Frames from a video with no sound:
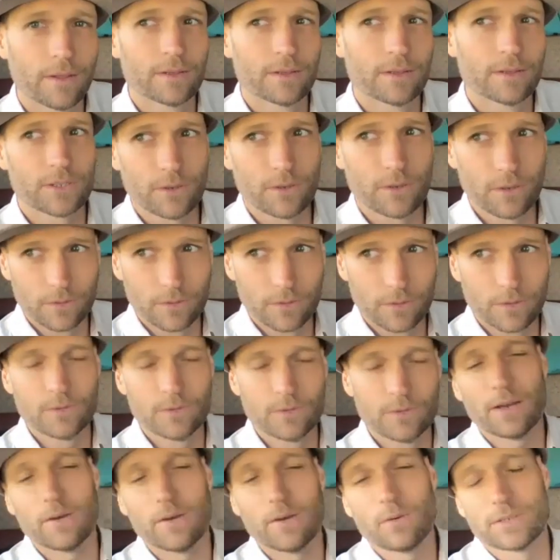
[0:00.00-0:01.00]
So
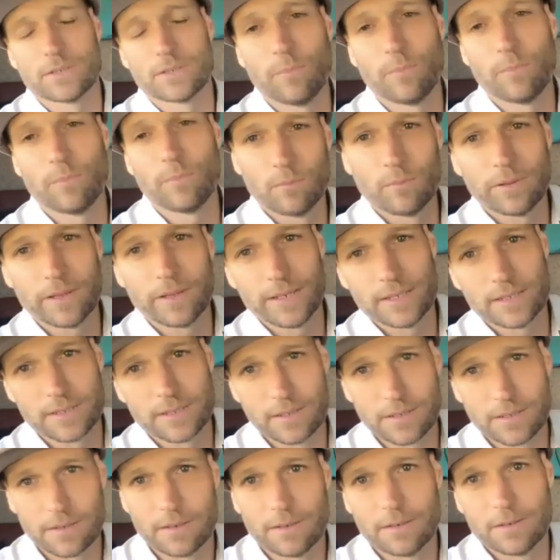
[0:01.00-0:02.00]
Utah was an important place
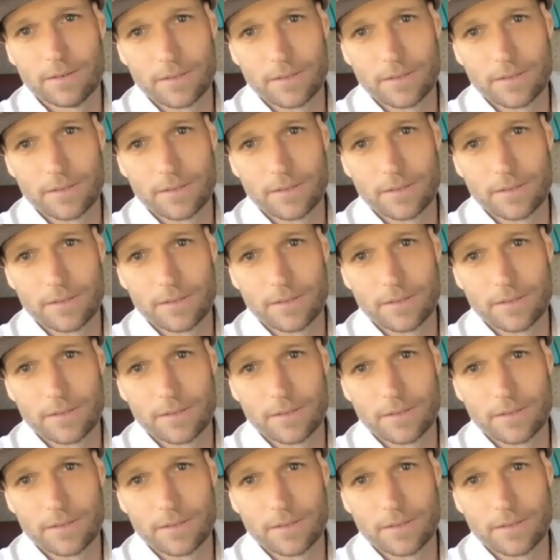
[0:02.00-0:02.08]
to,